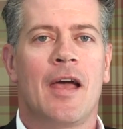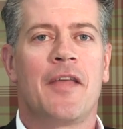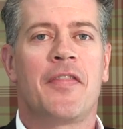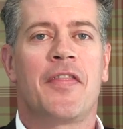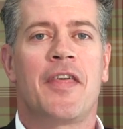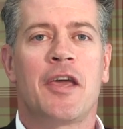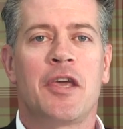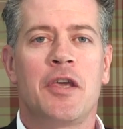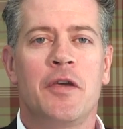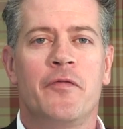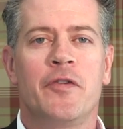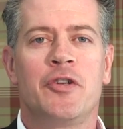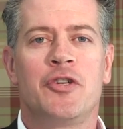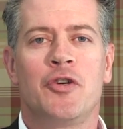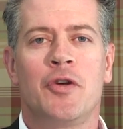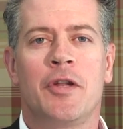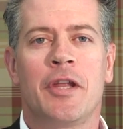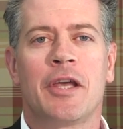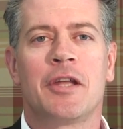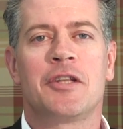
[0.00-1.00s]
And thank you for
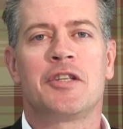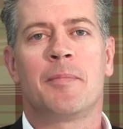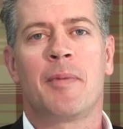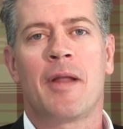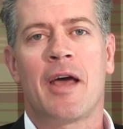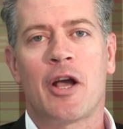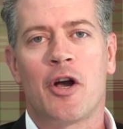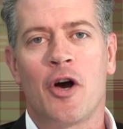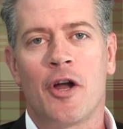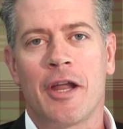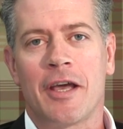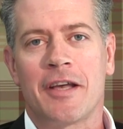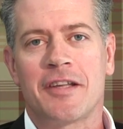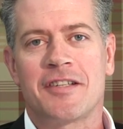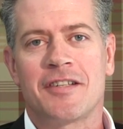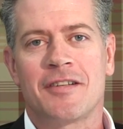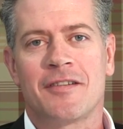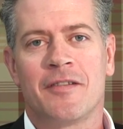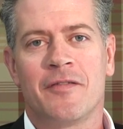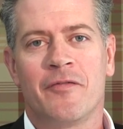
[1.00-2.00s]
tuning into Black
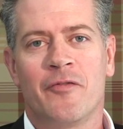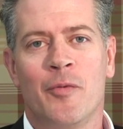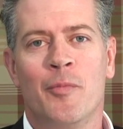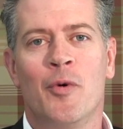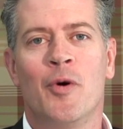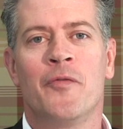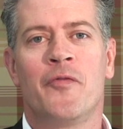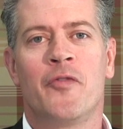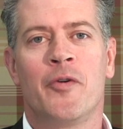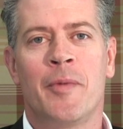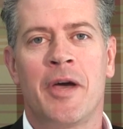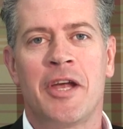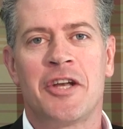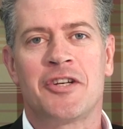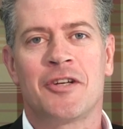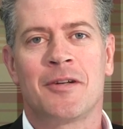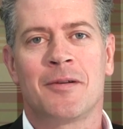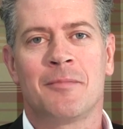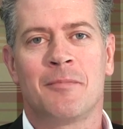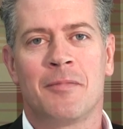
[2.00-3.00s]
Onyx. For more
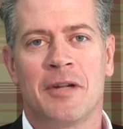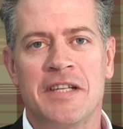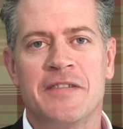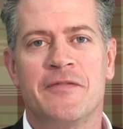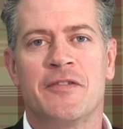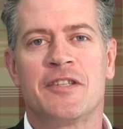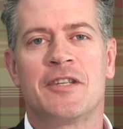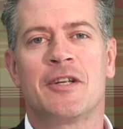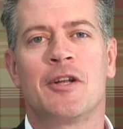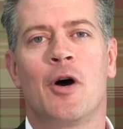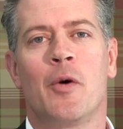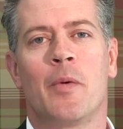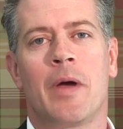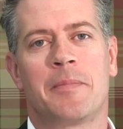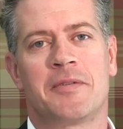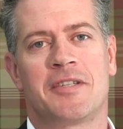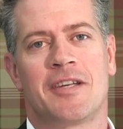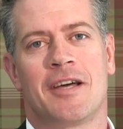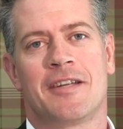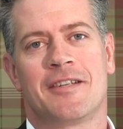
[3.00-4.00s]
information, please visit our
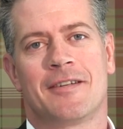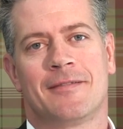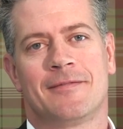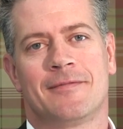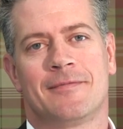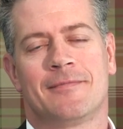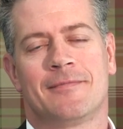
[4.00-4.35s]
website.